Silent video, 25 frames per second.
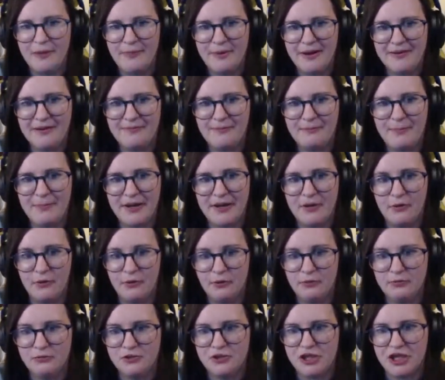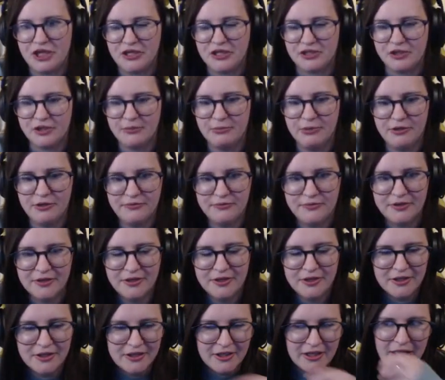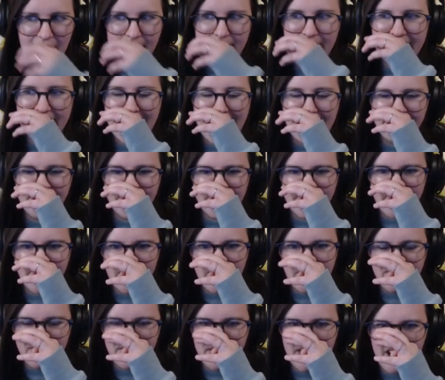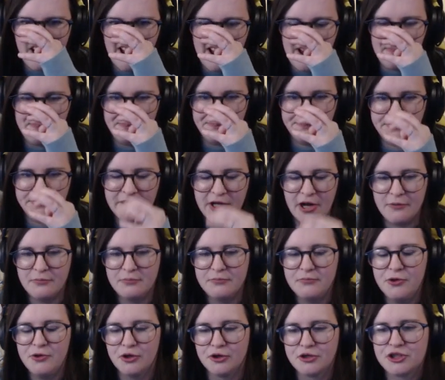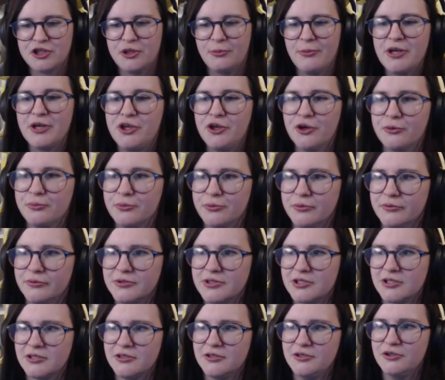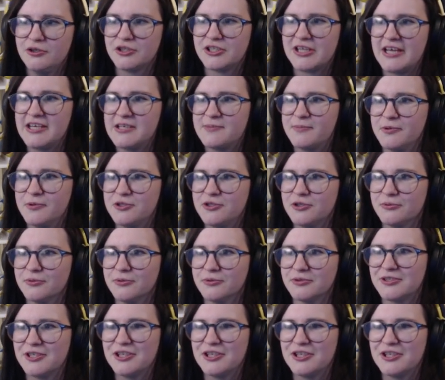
a bit, bit oh, cheek is on the move. A big advocate of, um, you know, your stomach, your rules, your taste buds, your rules.